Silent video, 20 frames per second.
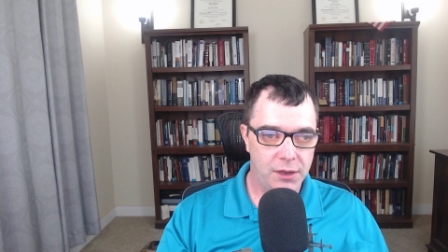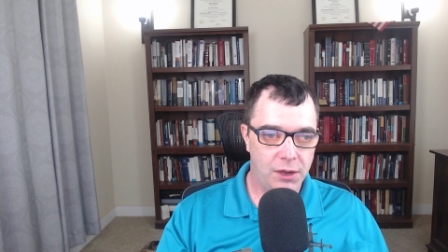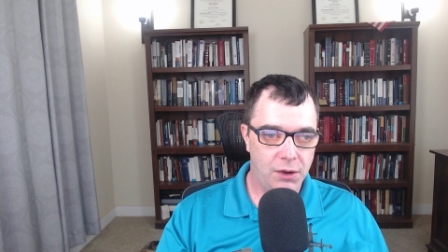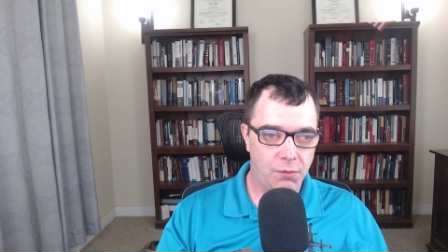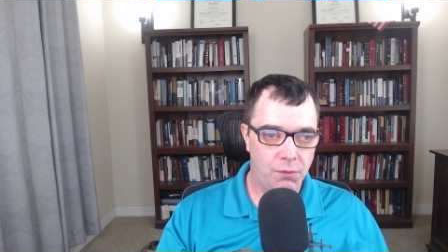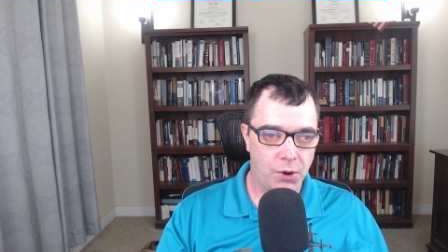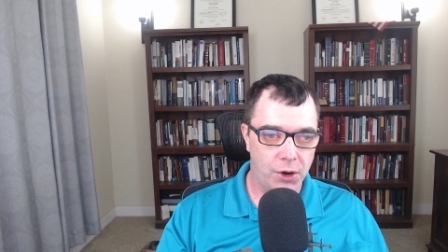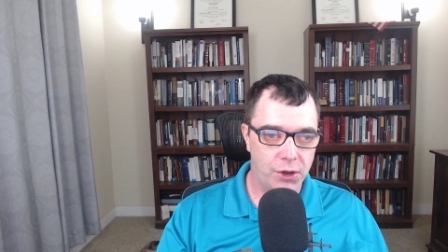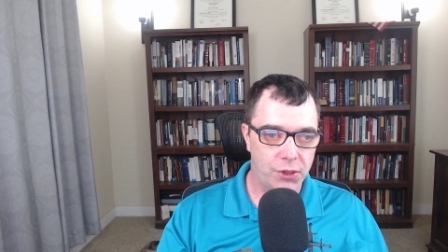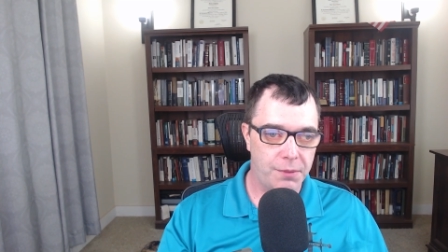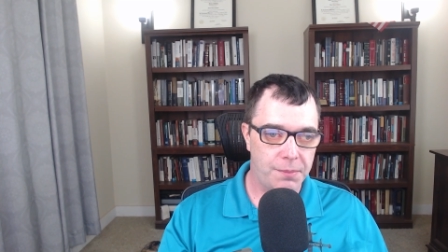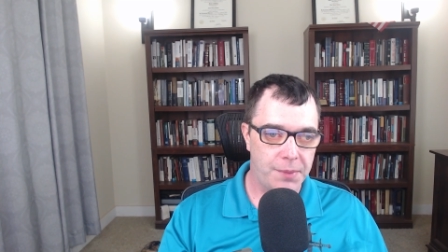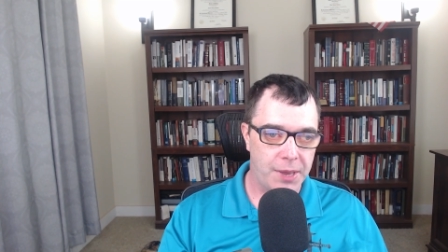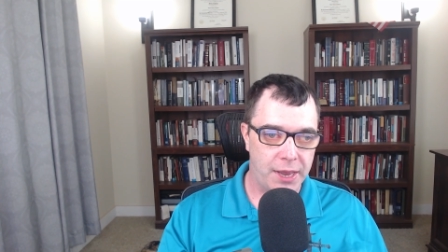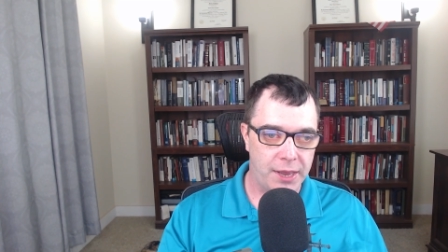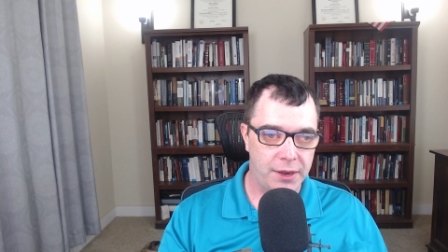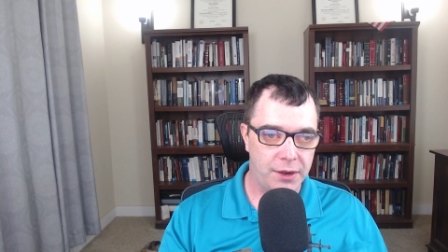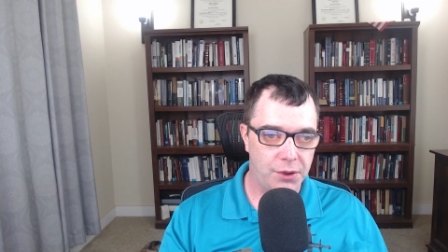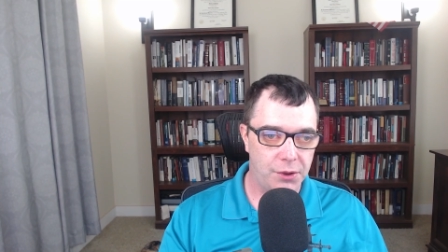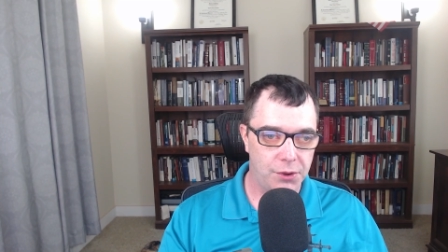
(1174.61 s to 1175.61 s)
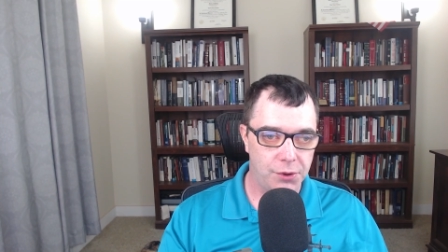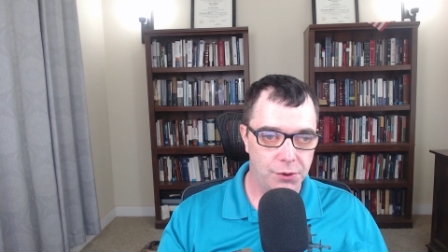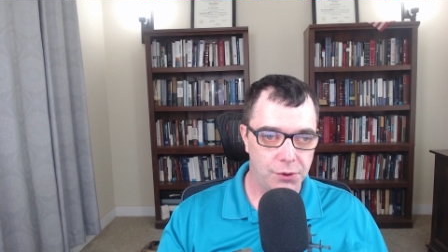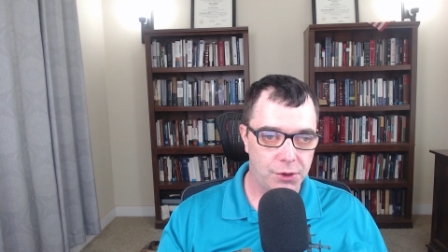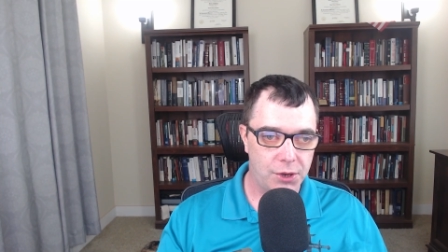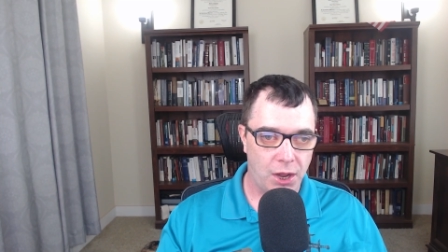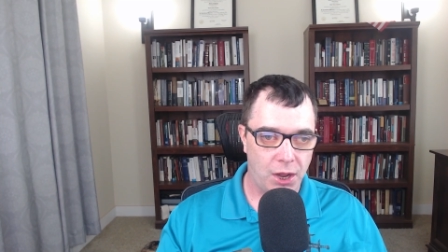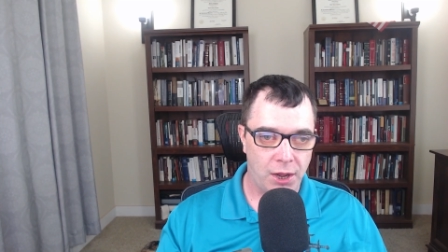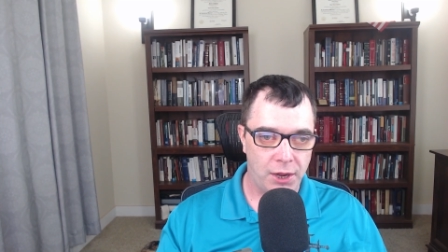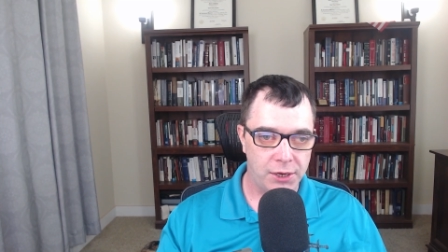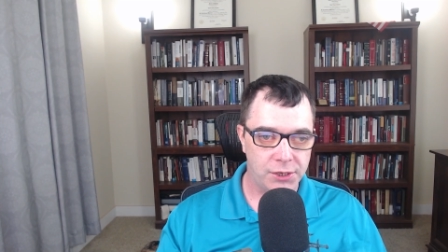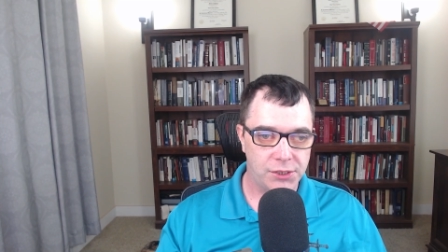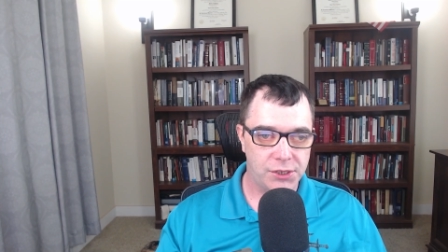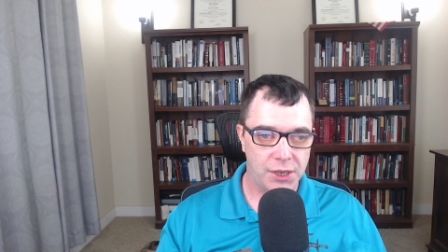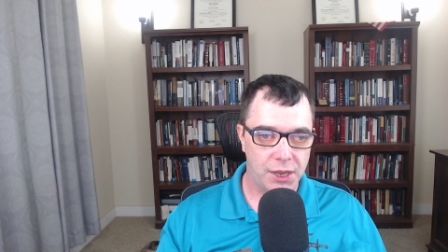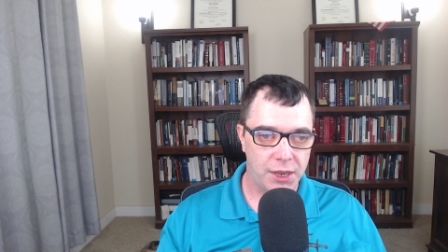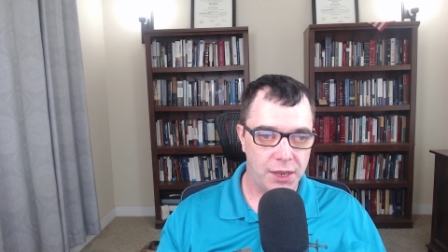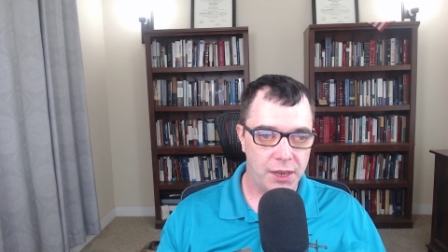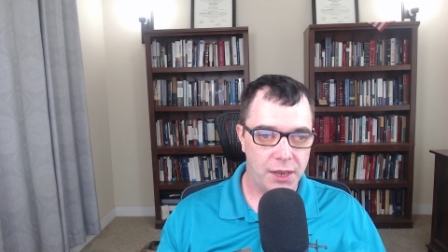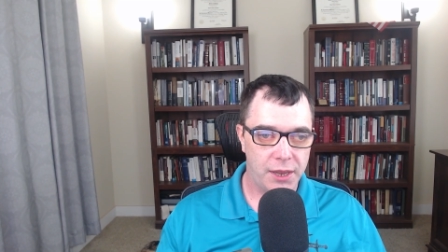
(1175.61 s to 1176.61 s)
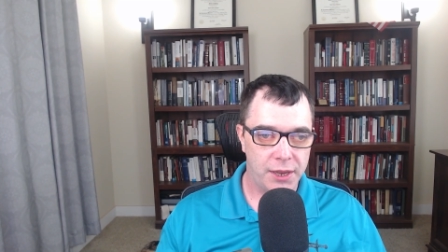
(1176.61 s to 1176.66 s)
One of the men who caused the